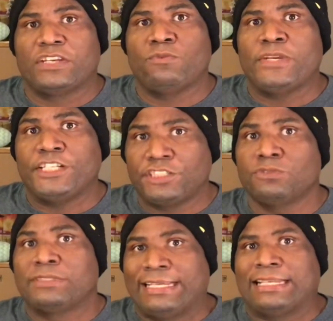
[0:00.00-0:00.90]
we
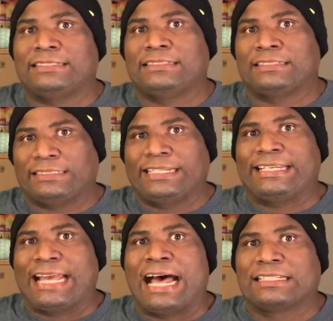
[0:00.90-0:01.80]
do get to see
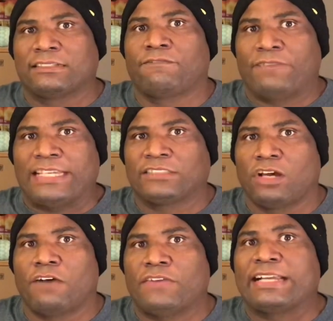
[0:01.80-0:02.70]
Godzilla face
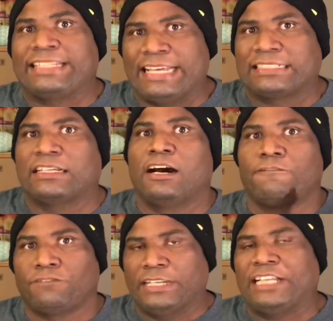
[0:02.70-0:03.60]
off against a
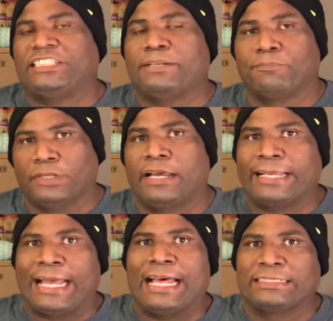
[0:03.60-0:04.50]
flesh and blood
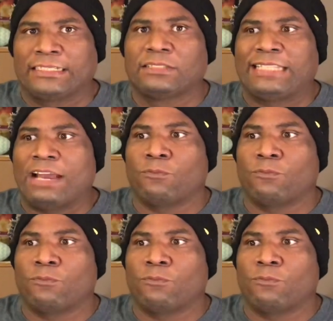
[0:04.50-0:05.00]
Godzilla